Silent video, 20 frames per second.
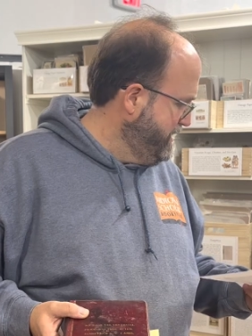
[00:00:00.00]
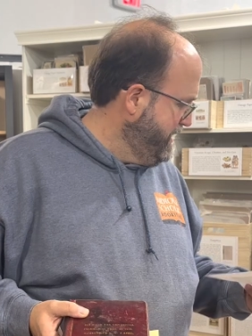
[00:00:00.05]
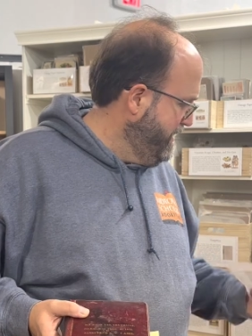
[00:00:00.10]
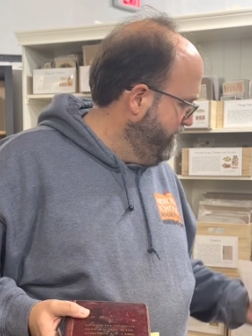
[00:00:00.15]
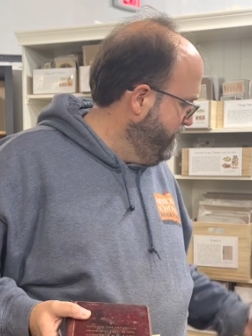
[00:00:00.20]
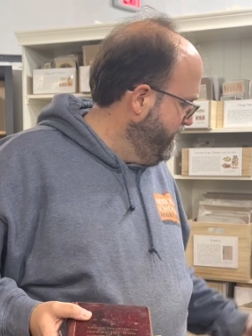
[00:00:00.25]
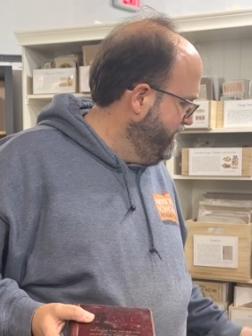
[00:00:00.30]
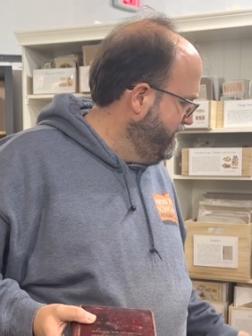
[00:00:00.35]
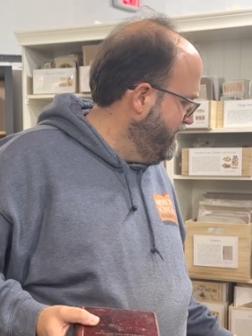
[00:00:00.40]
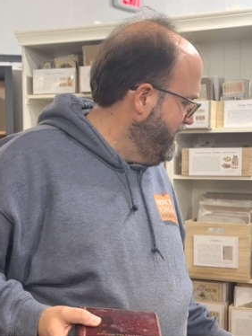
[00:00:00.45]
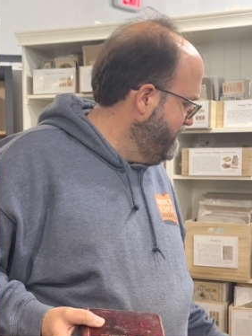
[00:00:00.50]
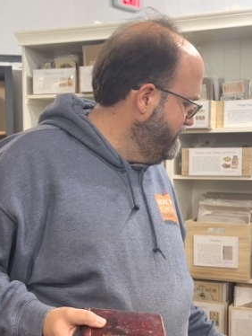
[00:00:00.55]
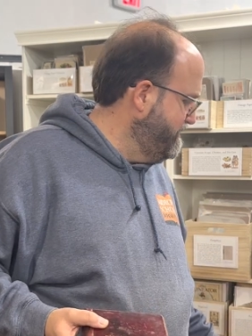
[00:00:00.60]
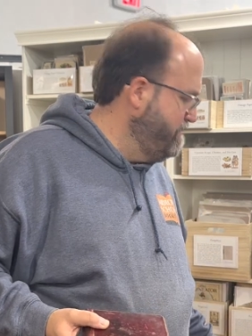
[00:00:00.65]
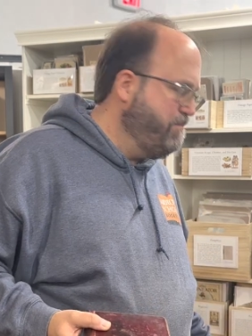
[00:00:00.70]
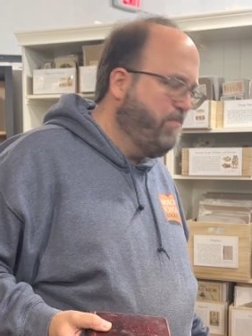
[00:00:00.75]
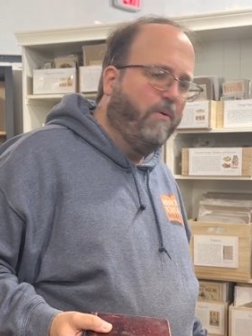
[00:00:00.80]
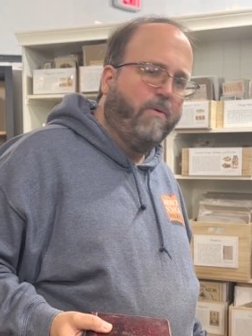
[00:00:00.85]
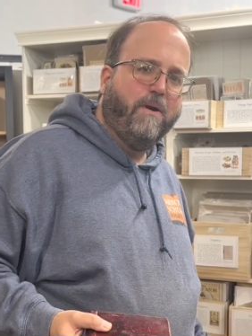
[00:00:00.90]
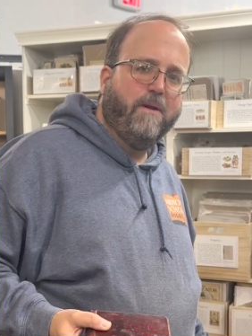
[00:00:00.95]
And I think that's
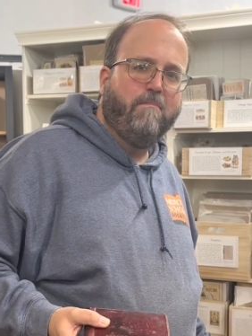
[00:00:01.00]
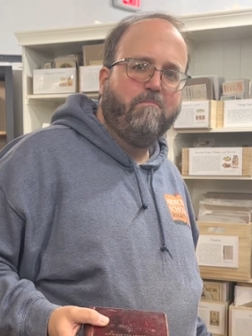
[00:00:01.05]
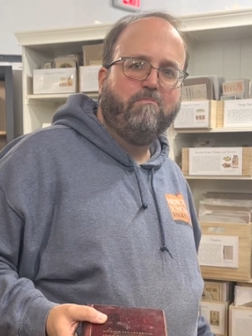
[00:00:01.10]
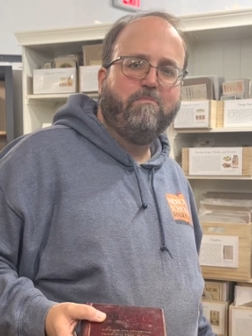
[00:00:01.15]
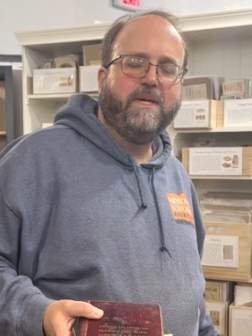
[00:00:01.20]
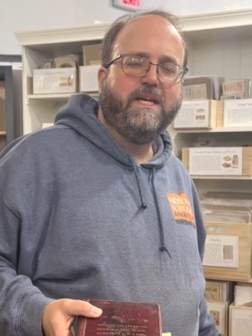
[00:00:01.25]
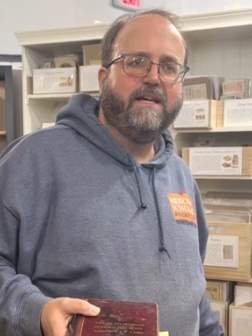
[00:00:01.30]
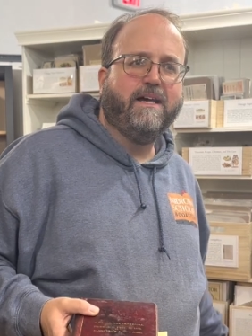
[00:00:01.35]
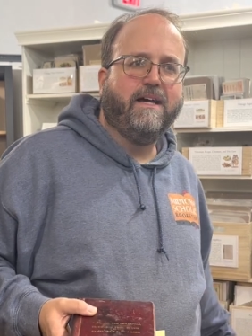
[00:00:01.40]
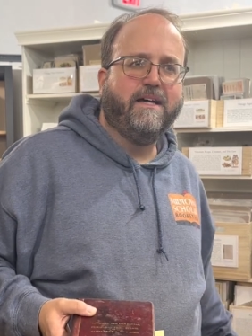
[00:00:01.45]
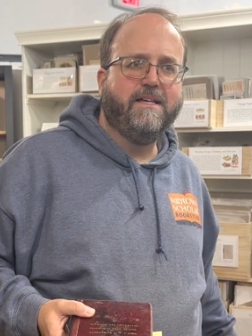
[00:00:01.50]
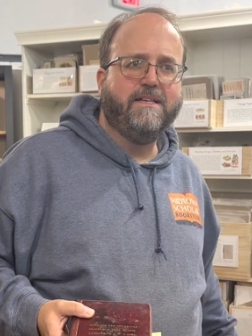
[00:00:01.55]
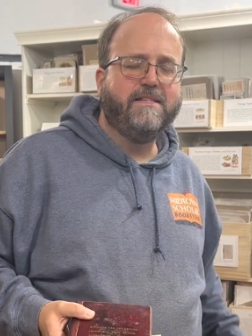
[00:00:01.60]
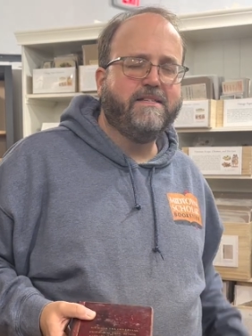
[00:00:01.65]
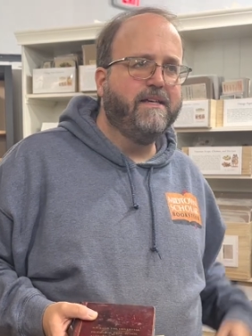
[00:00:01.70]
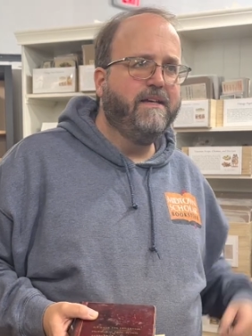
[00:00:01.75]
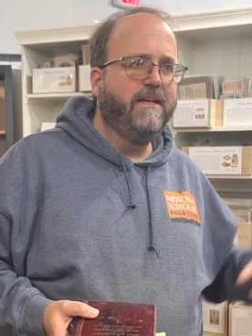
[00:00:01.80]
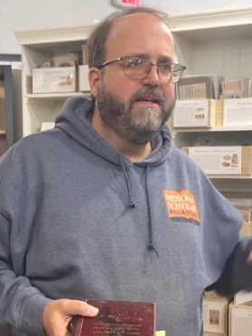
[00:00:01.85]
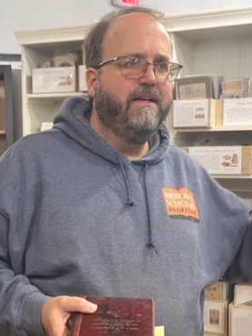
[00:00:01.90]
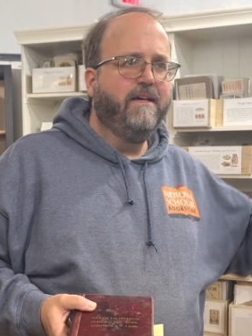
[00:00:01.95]
important
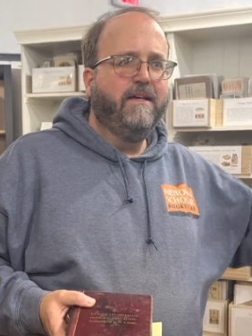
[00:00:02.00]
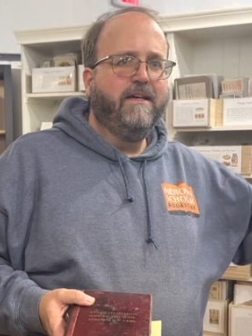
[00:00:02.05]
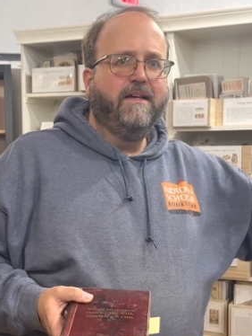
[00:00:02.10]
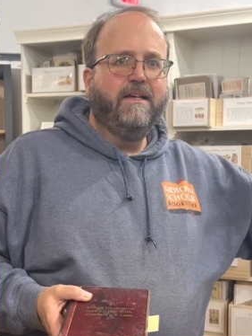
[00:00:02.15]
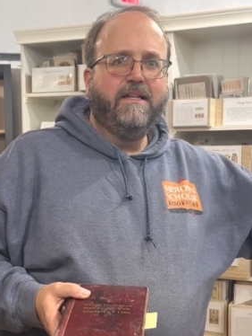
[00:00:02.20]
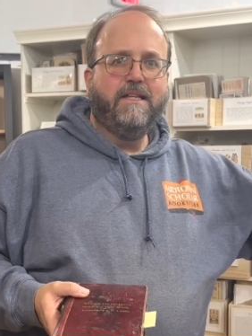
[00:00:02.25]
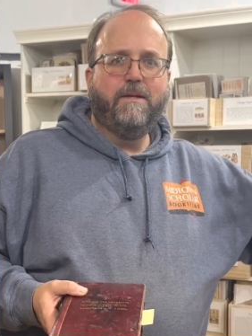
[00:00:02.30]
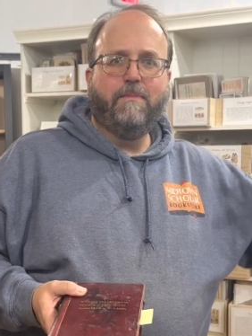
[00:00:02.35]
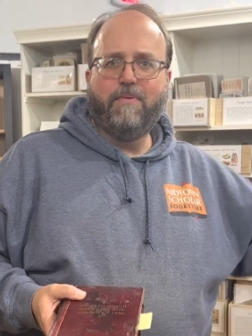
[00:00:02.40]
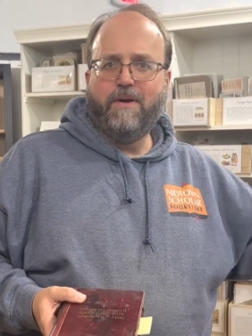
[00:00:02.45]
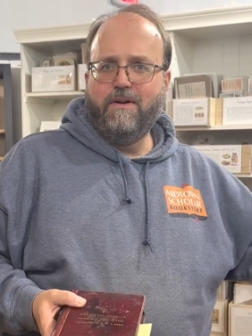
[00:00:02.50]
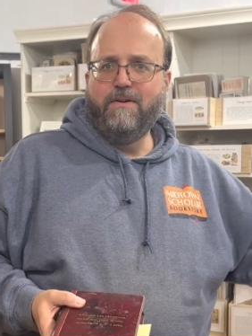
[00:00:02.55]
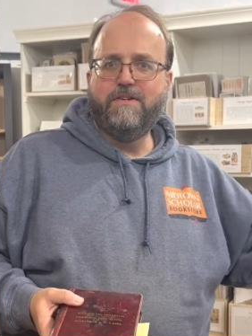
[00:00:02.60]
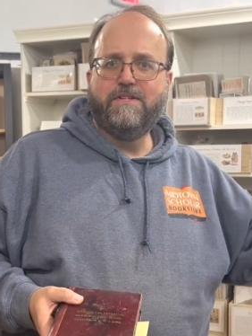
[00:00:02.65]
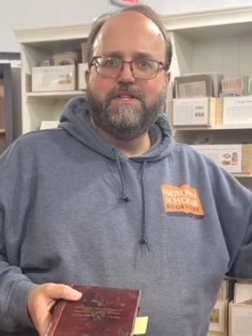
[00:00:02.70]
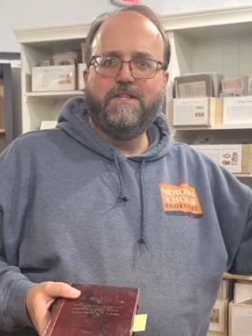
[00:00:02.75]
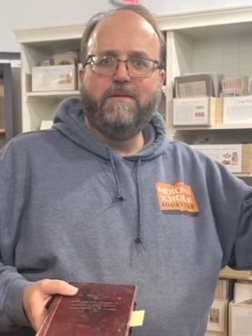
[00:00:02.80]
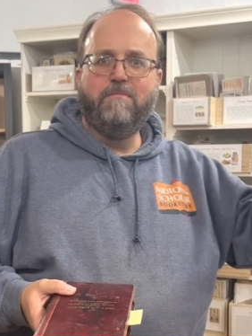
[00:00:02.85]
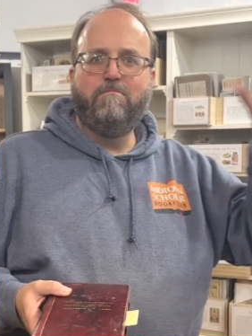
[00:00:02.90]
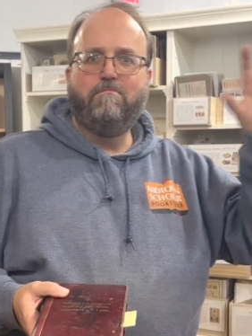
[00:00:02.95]
because the
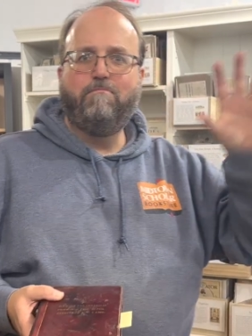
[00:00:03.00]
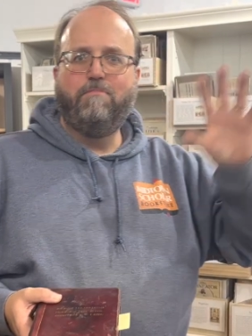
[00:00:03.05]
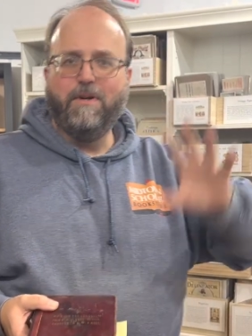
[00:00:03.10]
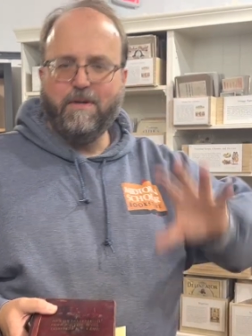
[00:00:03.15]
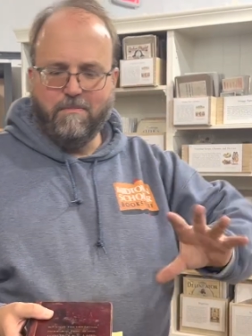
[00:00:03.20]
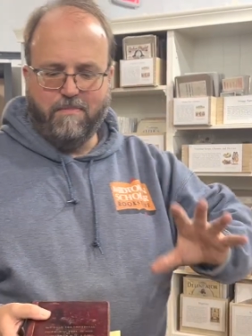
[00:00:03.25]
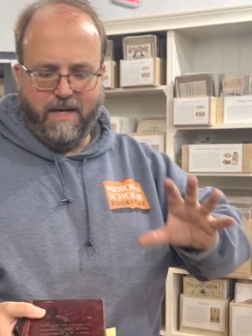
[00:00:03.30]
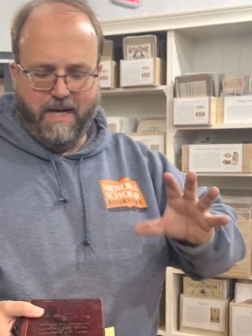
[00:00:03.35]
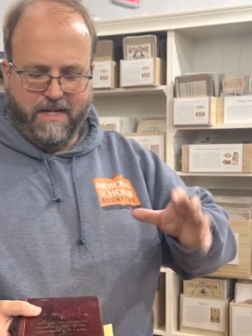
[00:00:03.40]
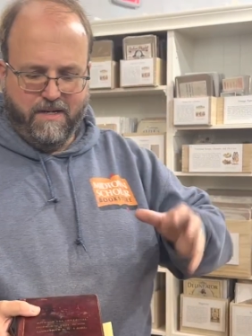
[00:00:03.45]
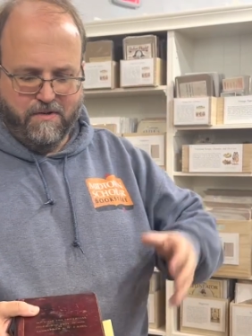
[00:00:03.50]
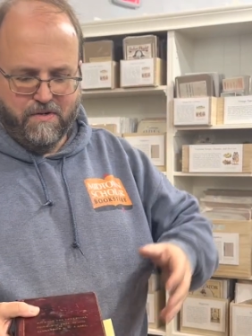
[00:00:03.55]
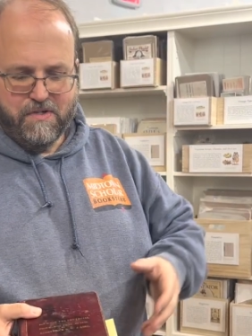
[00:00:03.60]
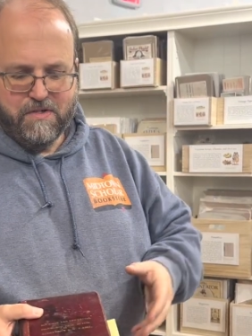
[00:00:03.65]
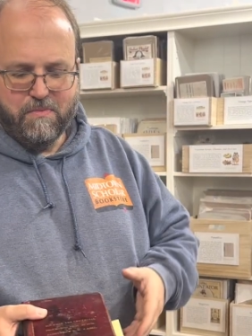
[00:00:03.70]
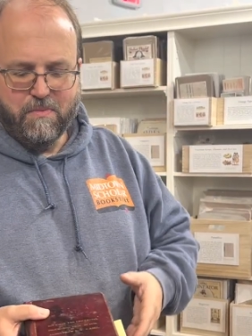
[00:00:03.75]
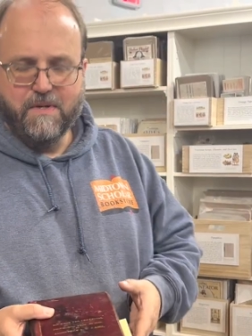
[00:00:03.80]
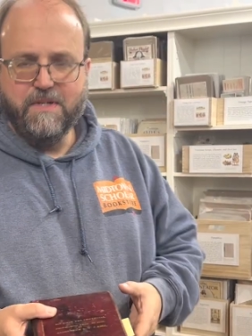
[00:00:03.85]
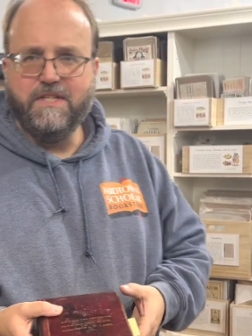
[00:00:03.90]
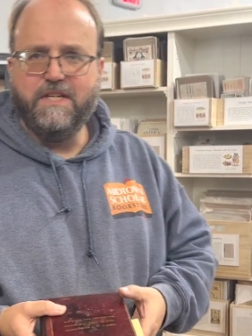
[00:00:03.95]
printers and the
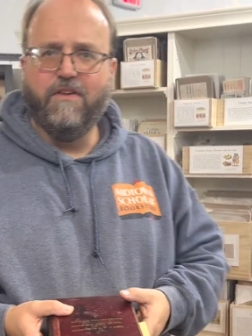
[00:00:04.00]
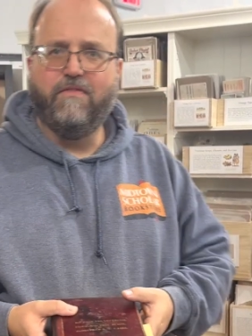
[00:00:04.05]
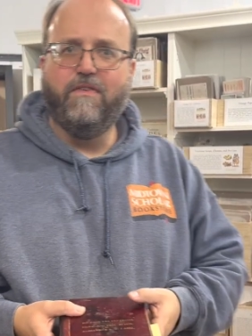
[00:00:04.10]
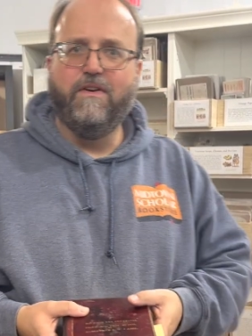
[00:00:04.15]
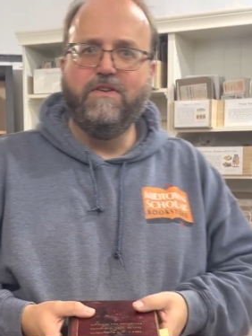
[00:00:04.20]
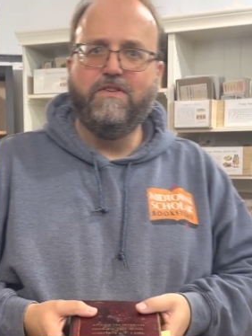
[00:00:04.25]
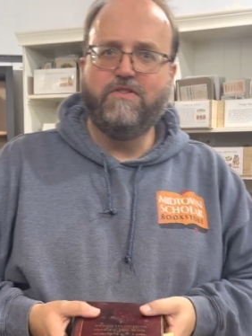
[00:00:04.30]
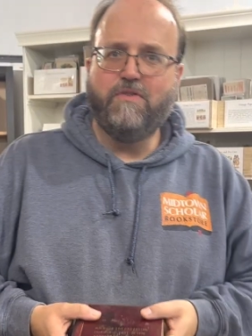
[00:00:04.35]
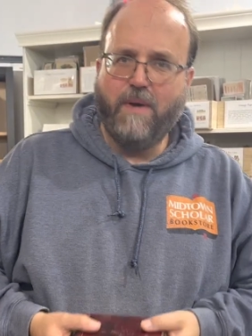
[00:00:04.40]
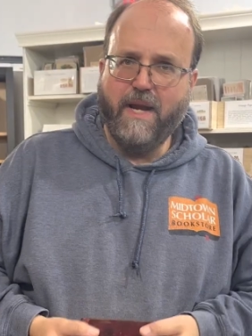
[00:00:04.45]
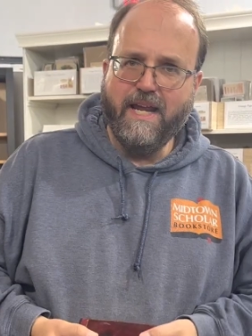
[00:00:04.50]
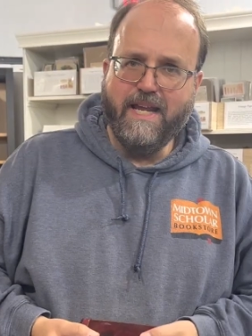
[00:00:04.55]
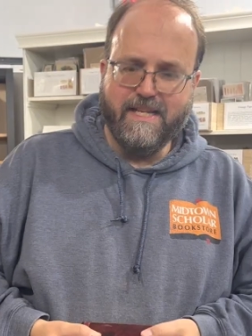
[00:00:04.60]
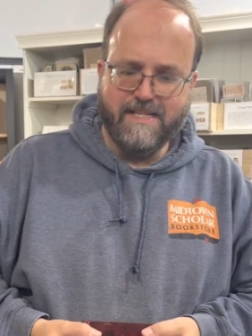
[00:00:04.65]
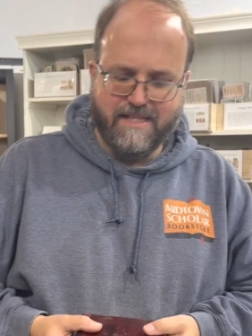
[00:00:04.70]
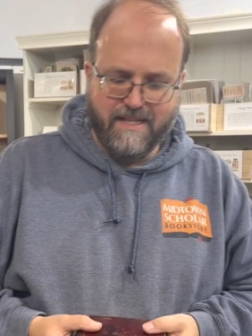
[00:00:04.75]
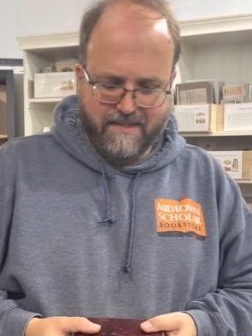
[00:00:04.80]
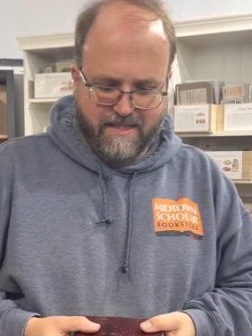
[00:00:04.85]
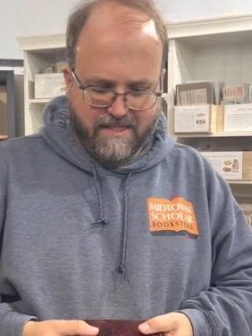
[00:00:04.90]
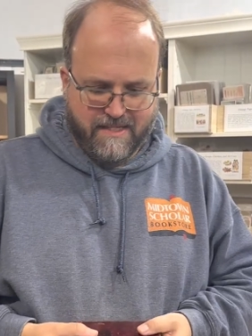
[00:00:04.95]
bookbinders were different
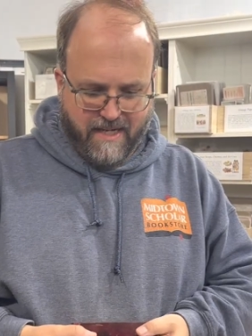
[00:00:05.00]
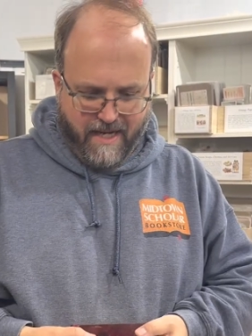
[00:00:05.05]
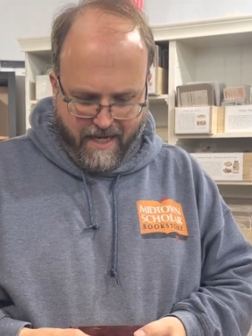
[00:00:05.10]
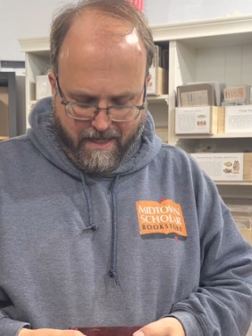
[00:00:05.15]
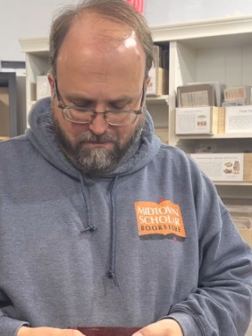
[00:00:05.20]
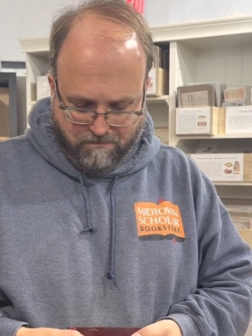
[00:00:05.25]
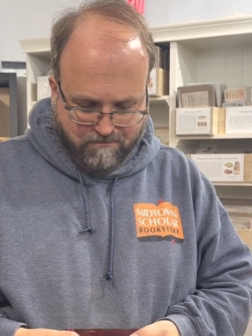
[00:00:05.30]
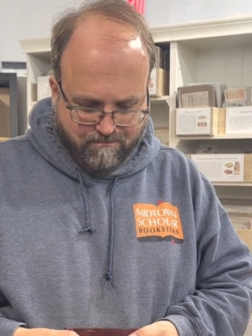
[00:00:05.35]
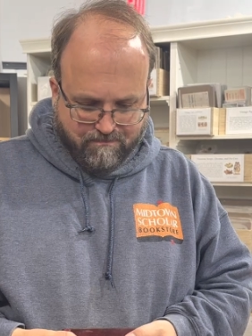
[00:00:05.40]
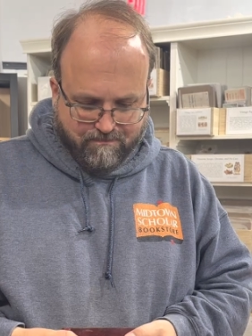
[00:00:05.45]
trades at the time.